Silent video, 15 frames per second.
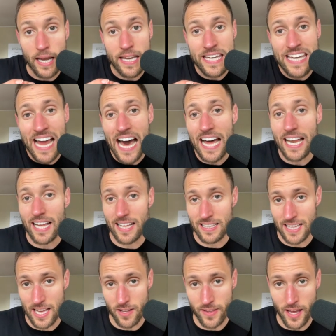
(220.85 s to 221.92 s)
not
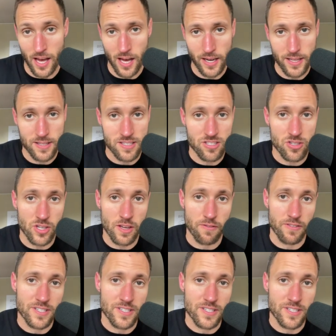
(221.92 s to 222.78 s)
allow that audience to get